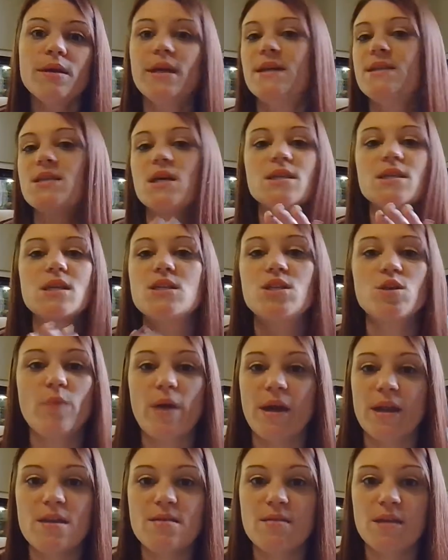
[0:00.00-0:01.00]
it doesn't do
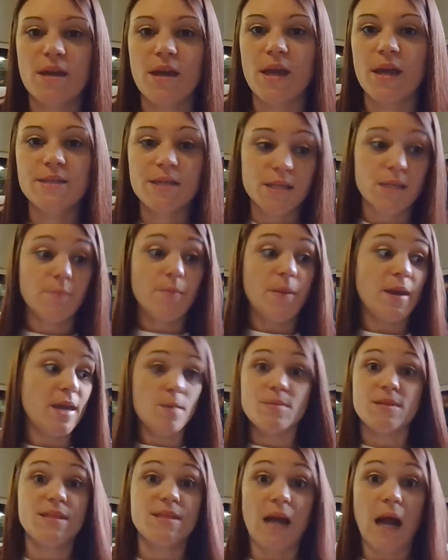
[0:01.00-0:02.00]
anything. It doesn't make
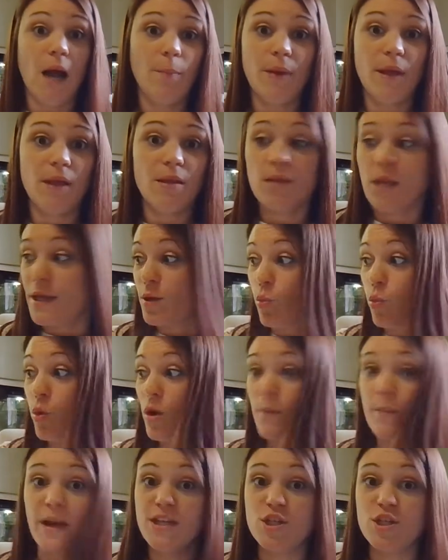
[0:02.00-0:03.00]
him stop and like
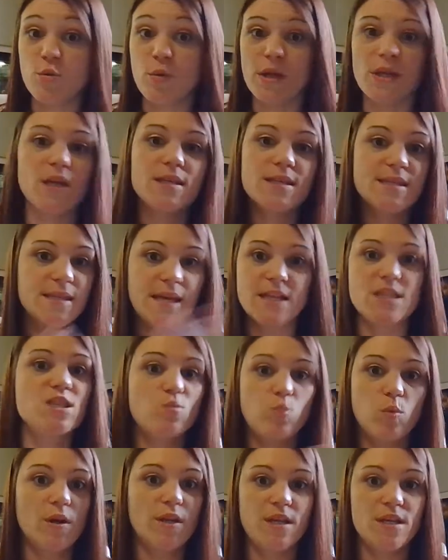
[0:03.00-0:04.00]
what am I doing? Assess
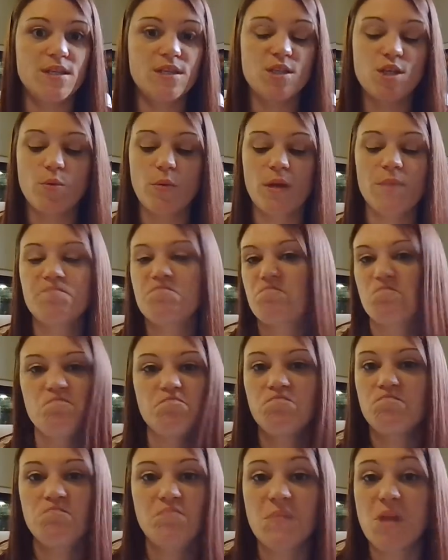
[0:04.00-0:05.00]
what he's doing.
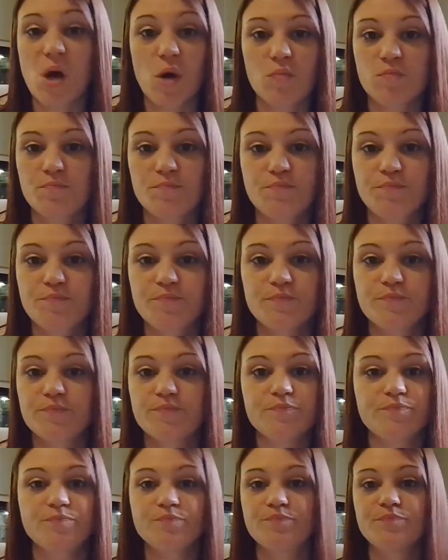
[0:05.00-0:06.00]
No,
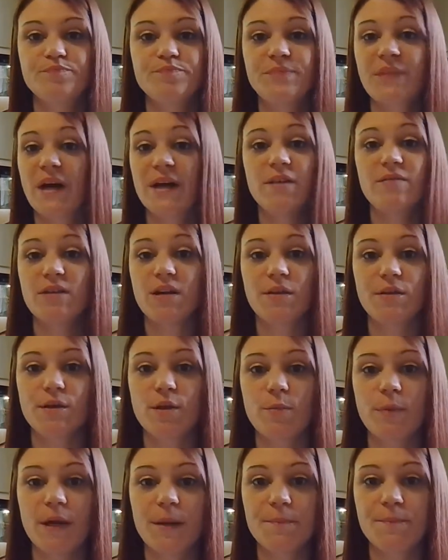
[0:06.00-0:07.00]
not even a
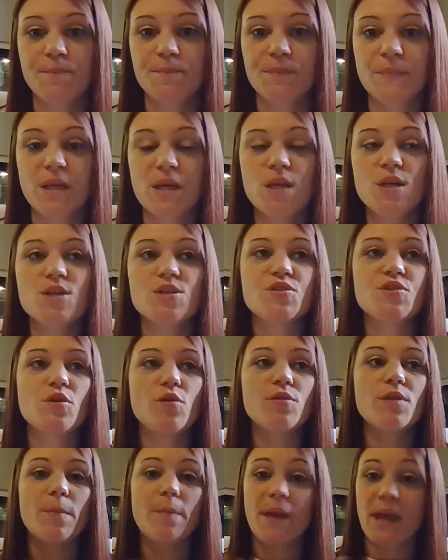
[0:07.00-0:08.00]
little bit.
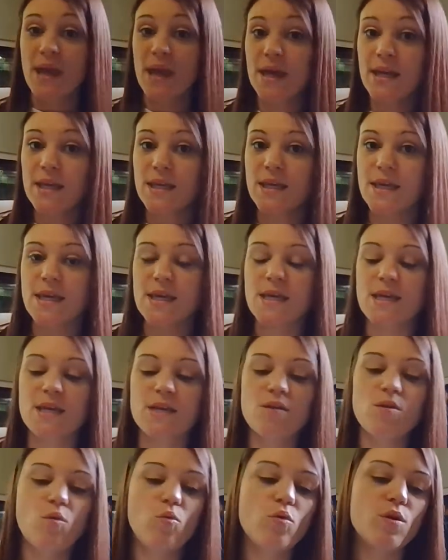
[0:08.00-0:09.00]
So the
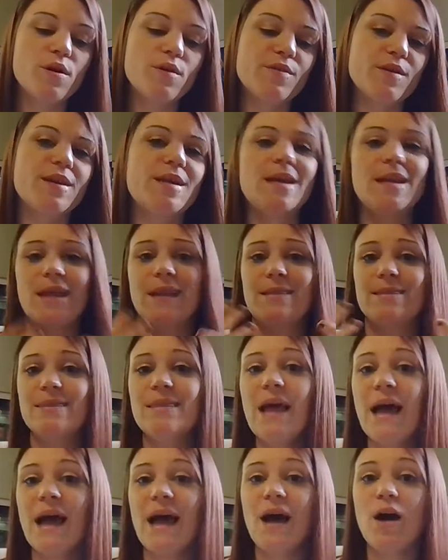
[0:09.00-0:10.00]
panicking or the getting
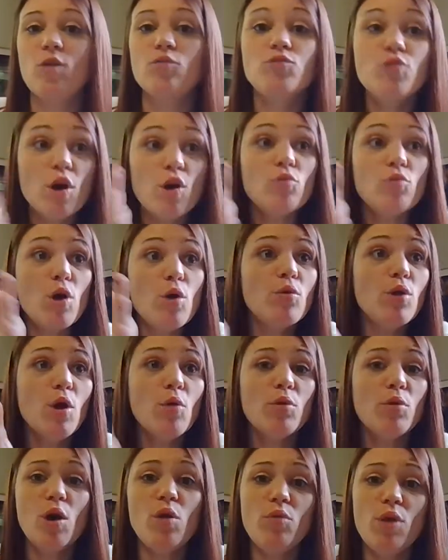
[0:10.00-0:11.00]
loud, no,
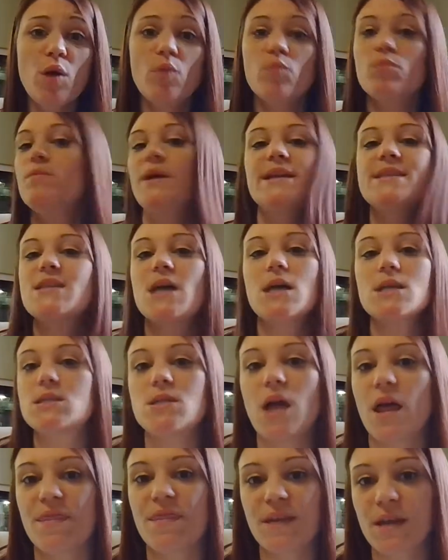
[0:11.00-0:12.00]
no, no, no, no, it does
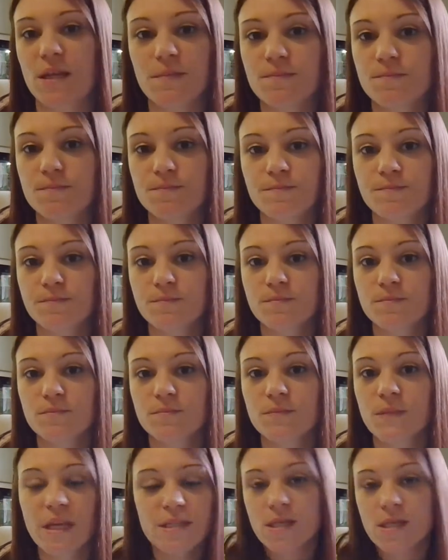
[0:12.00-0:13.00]
nothing. What?
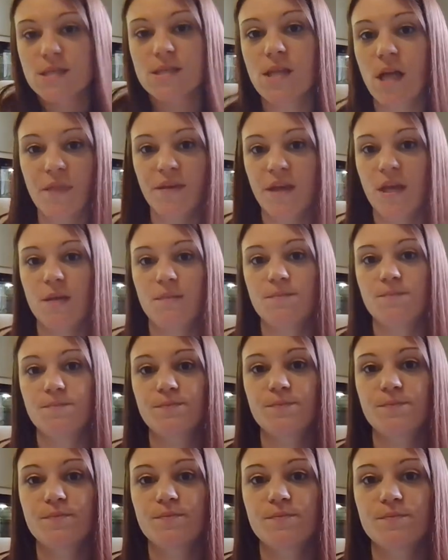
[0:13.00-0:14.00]
It does nothing.
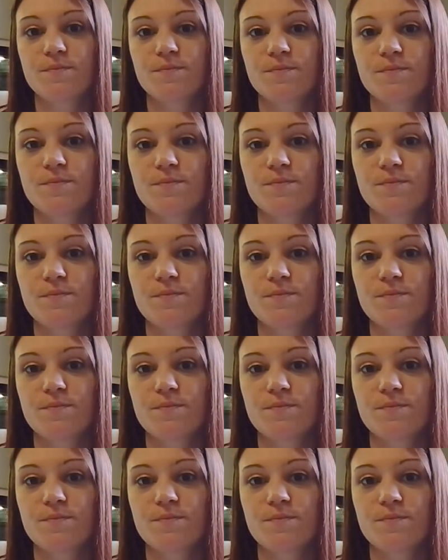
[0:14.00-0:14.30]
What?